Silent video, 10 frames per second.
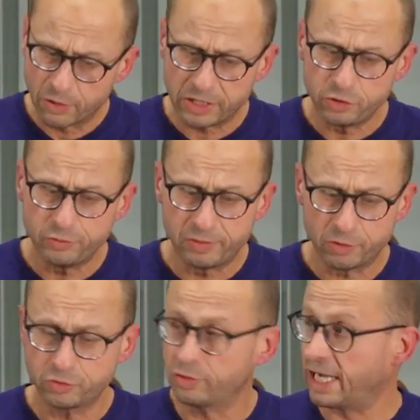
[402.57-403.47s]
when you will
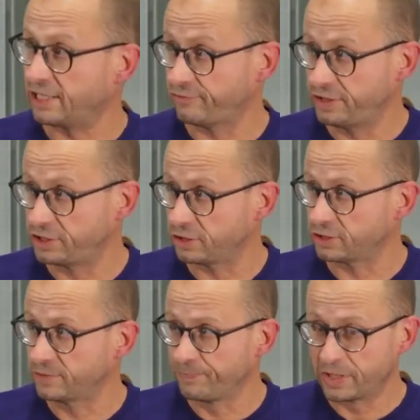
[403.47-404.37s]
want to add
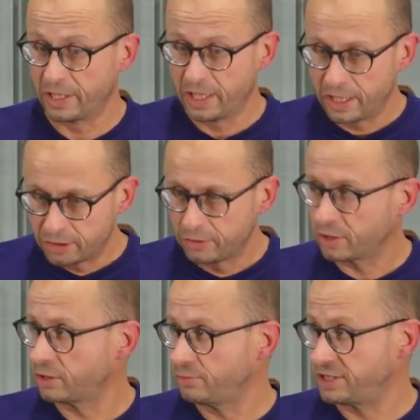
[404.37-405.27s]
features, you are
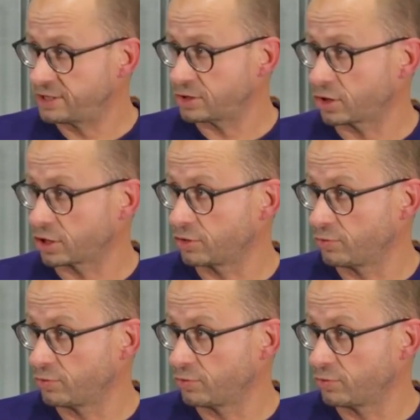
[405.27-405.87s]
going to be stuck